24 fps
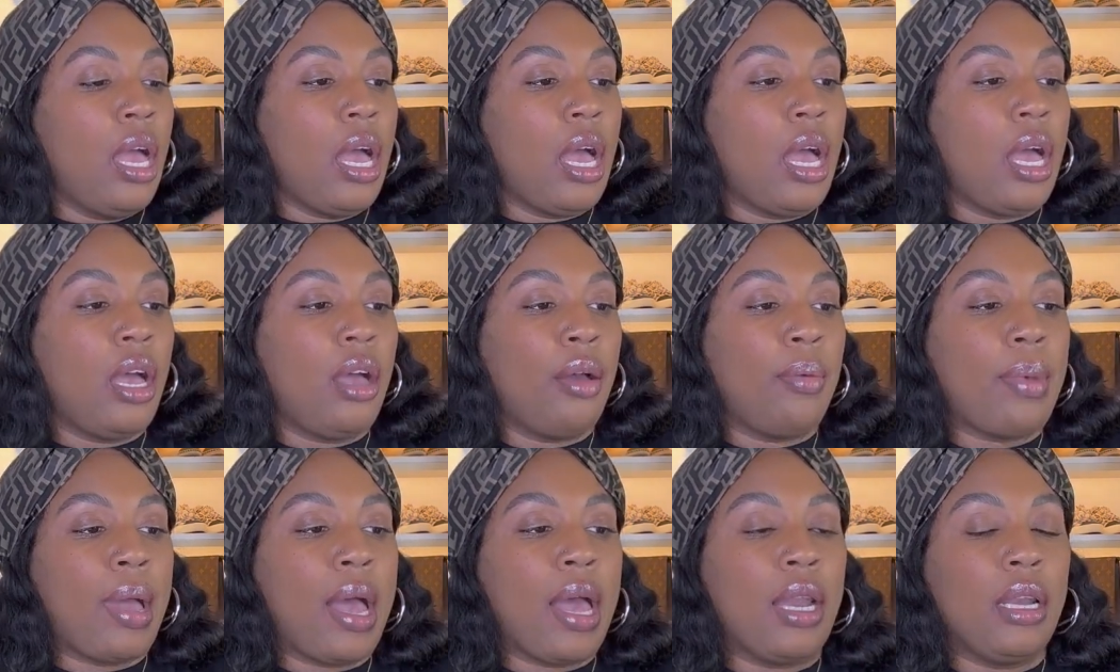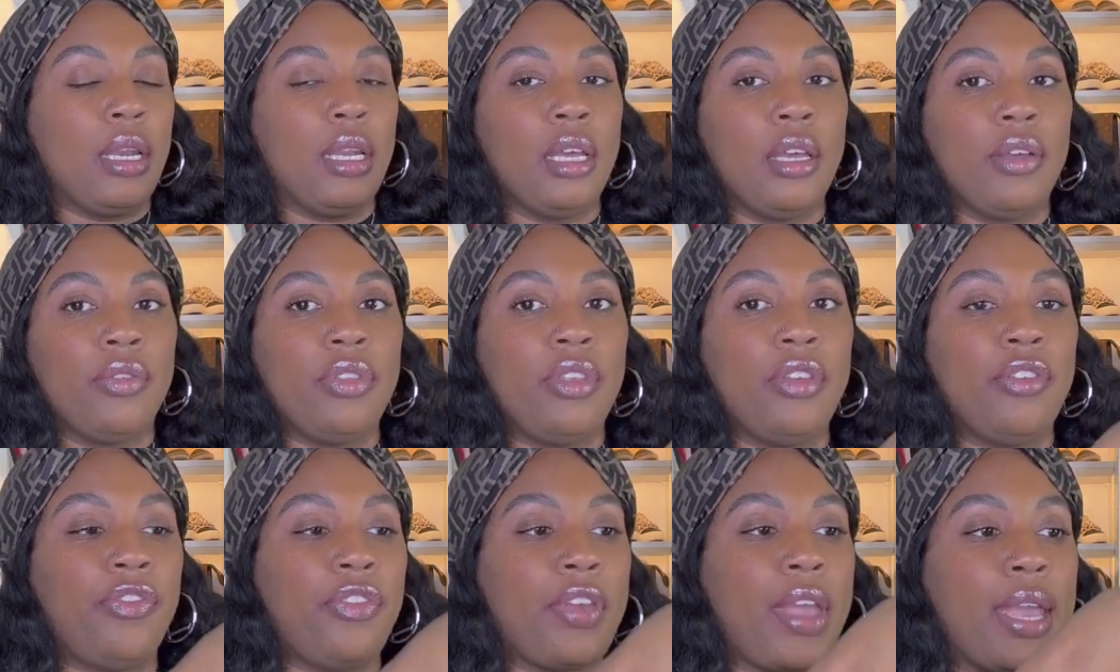I love the
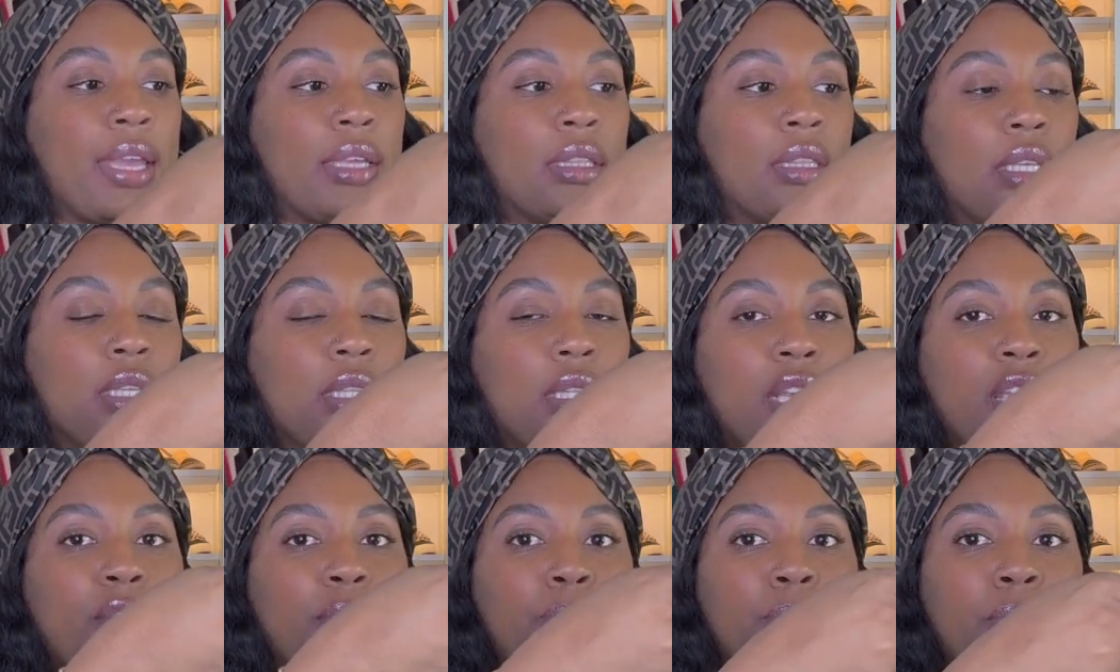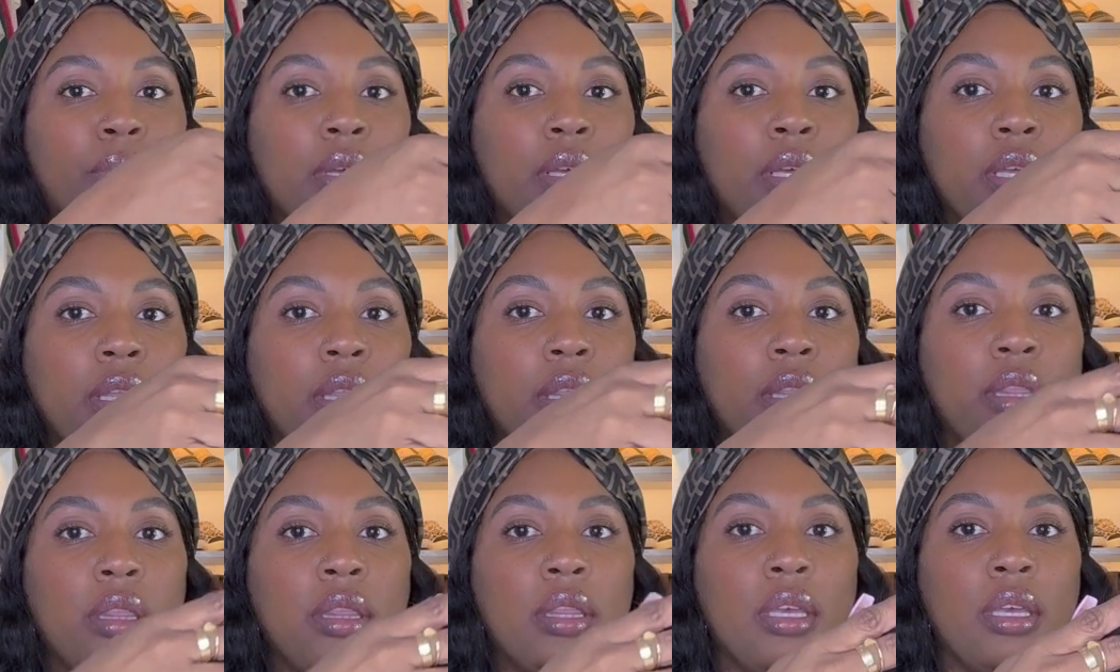fact that they put
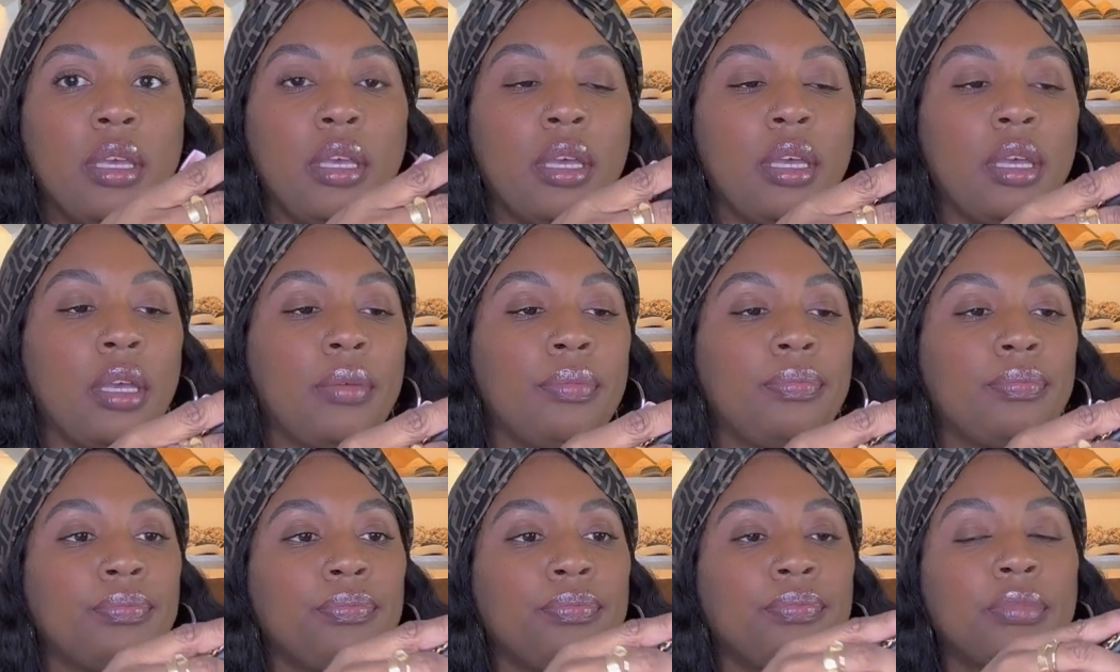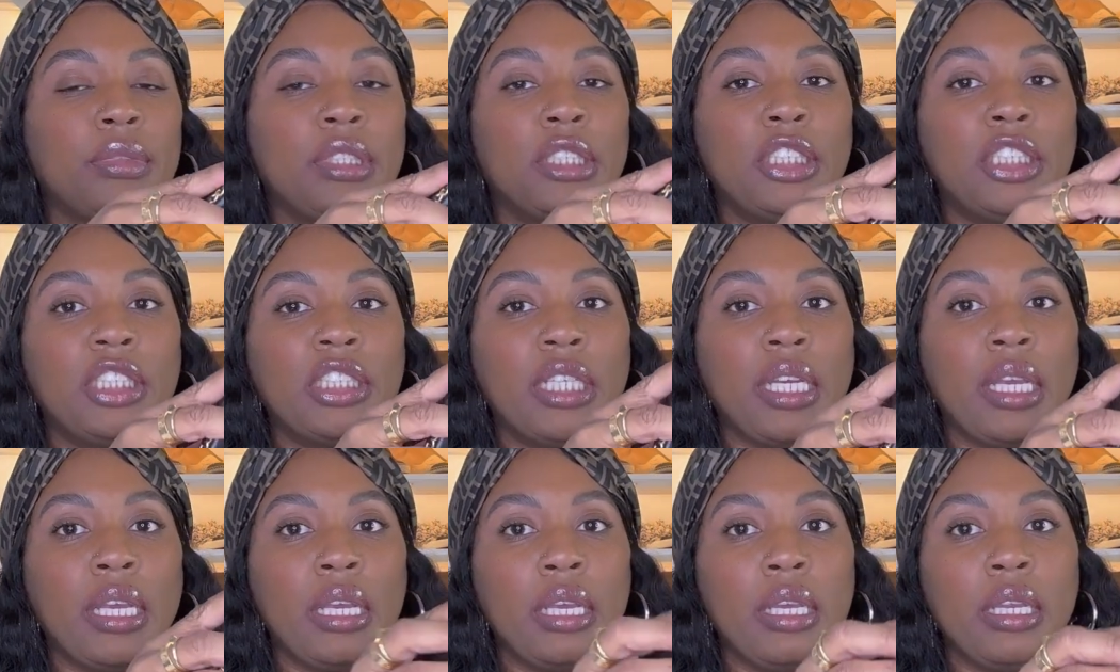the
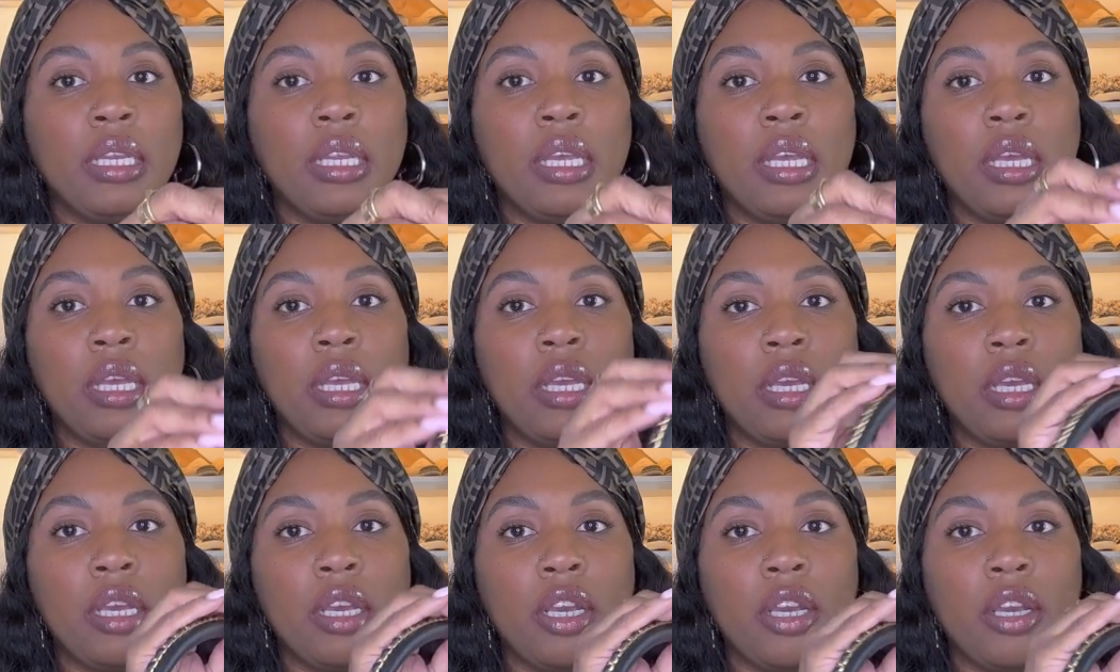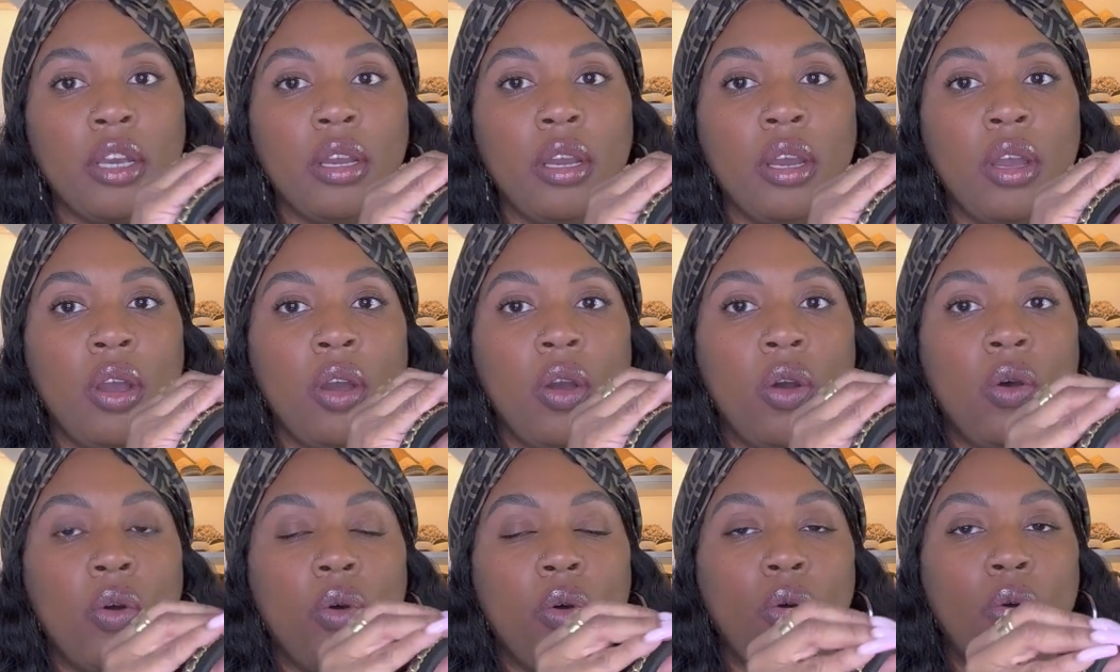chain here
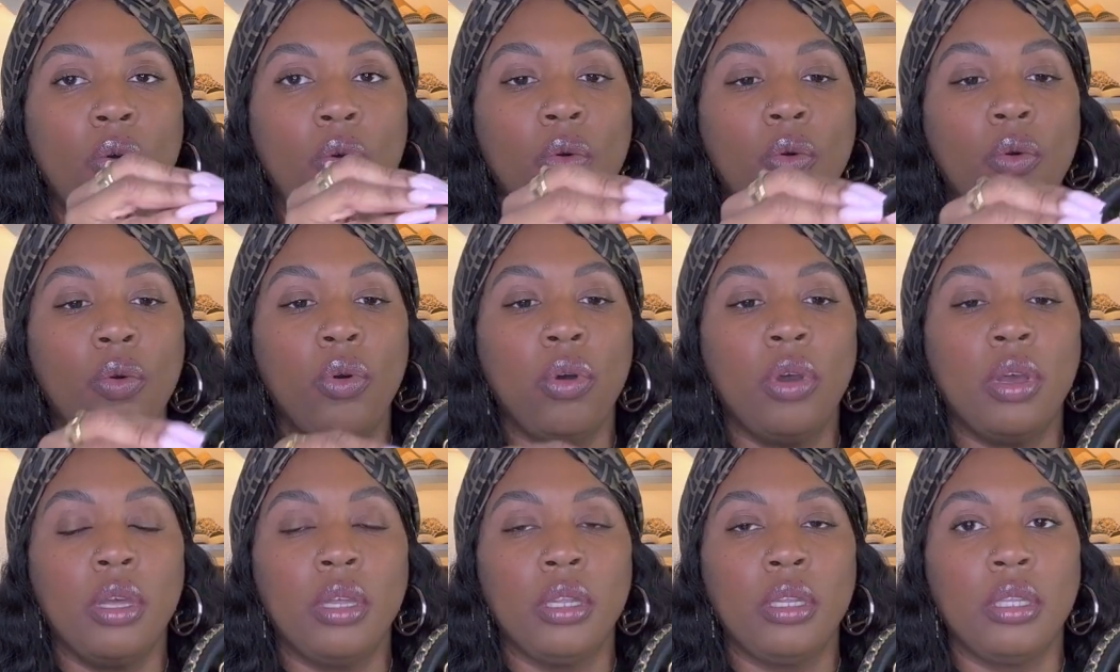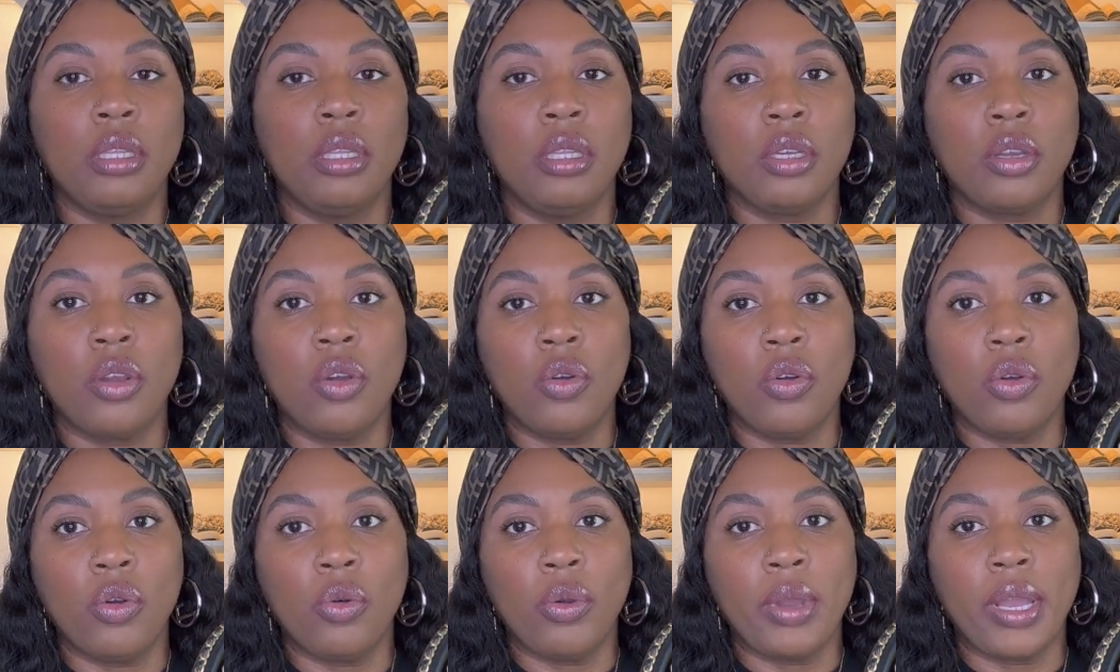on the
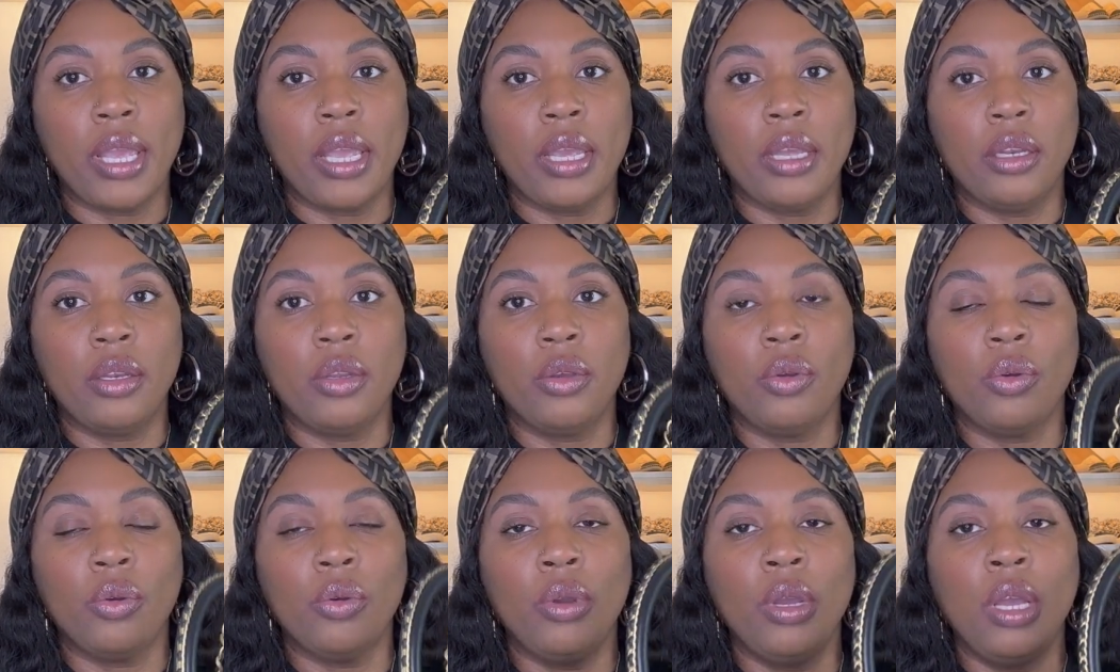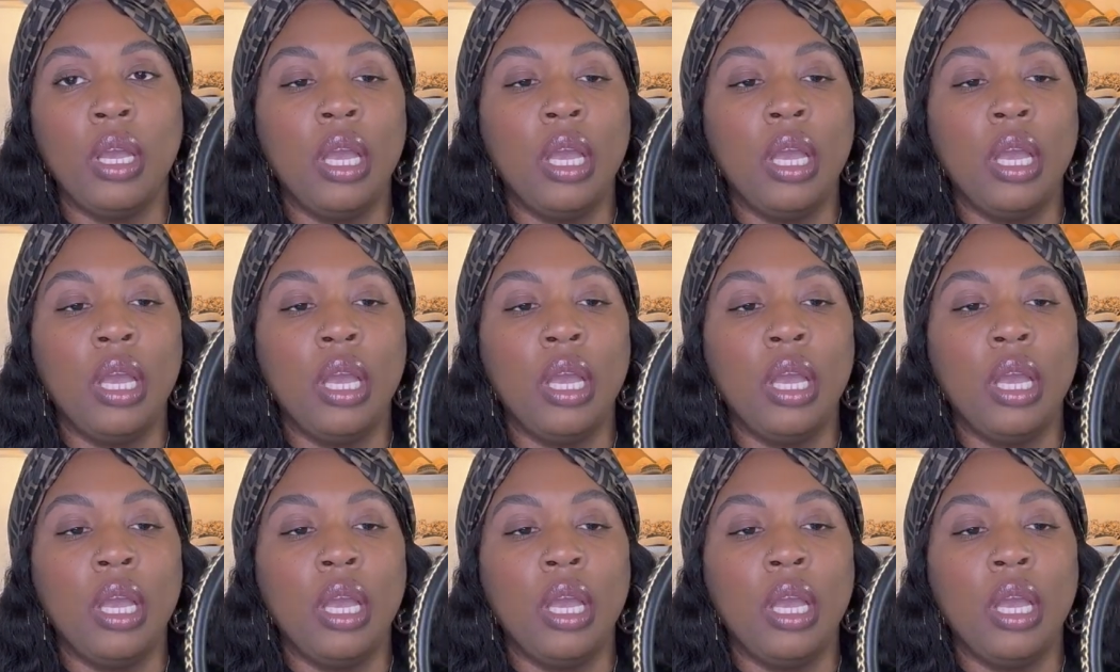cocoa handle.